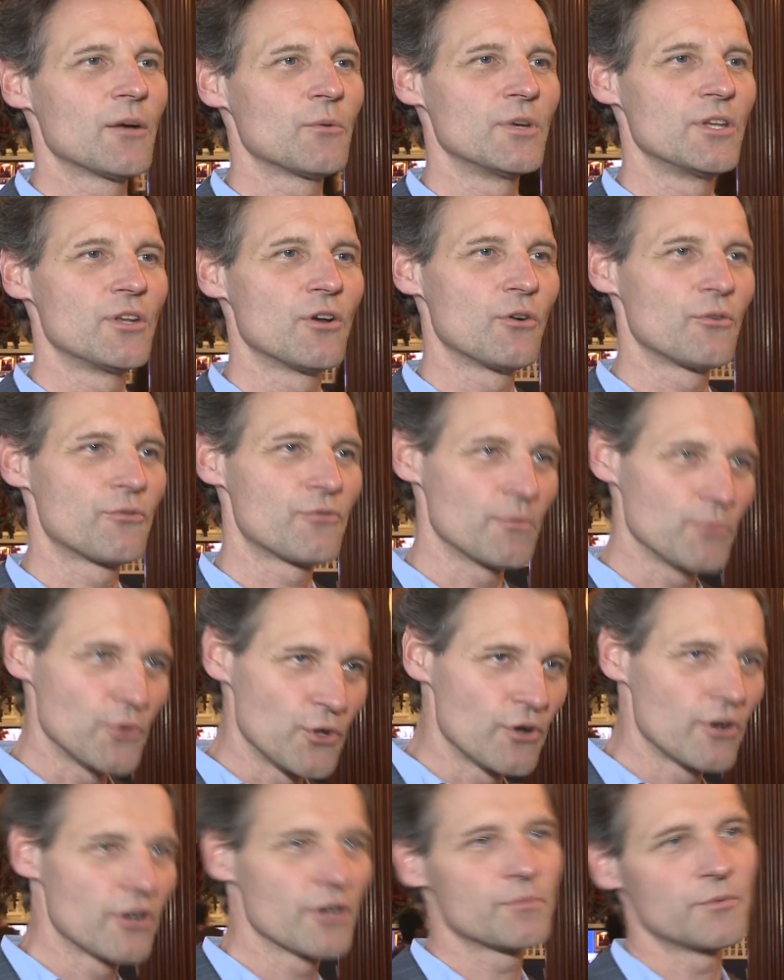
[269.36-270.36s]
we know from
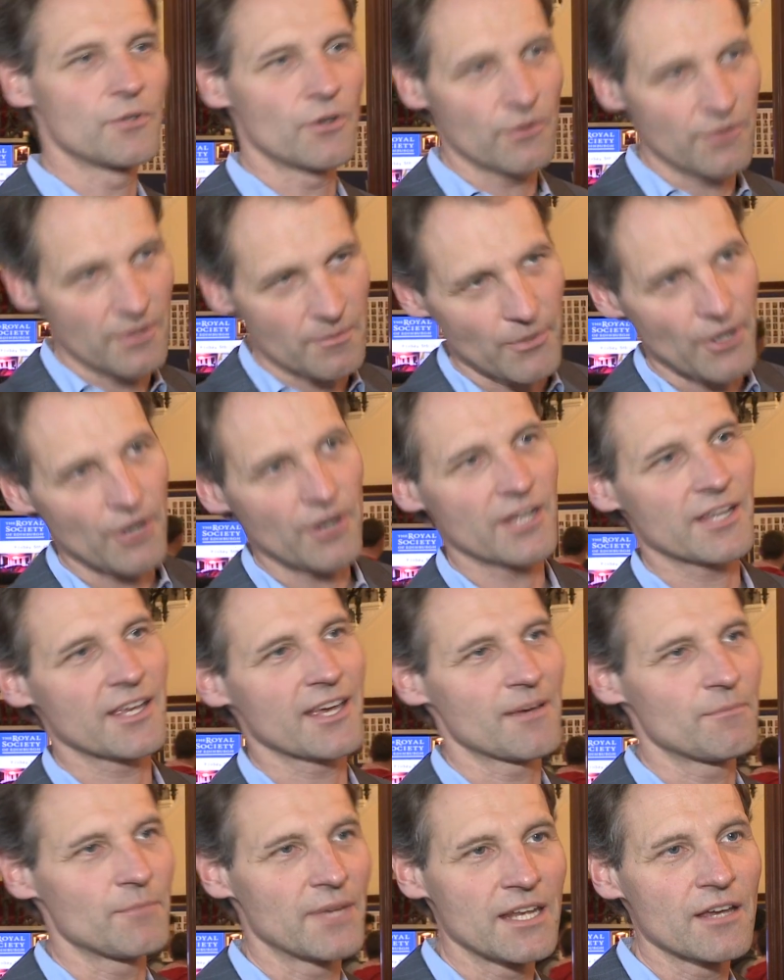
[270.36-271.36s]
Europe, North
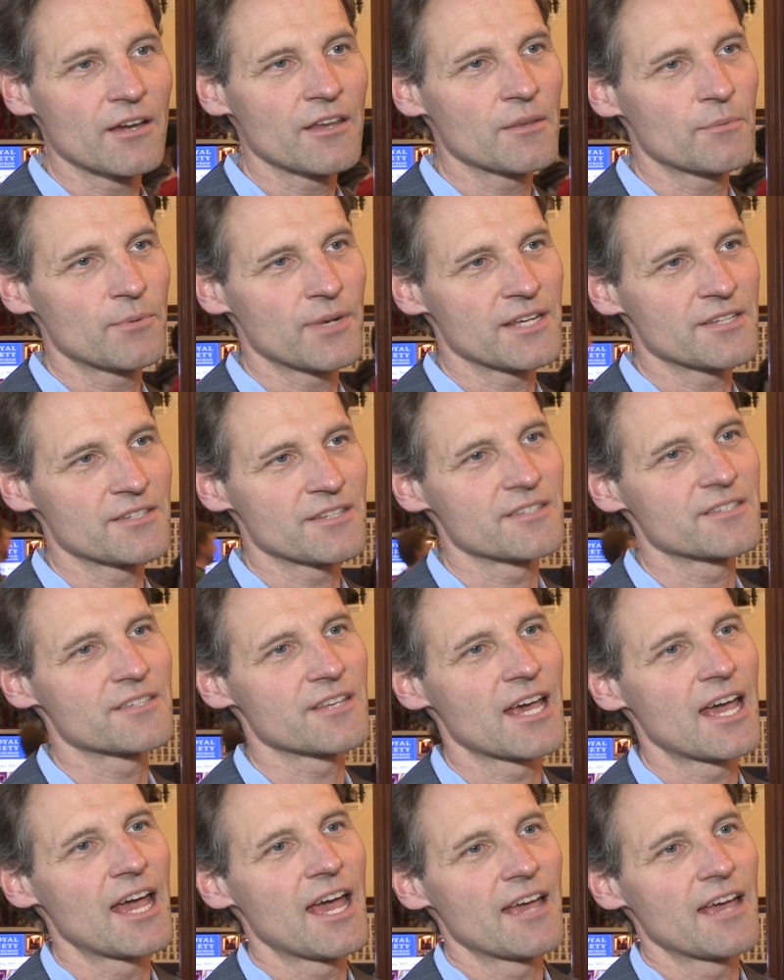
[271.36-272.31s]
America, many other places,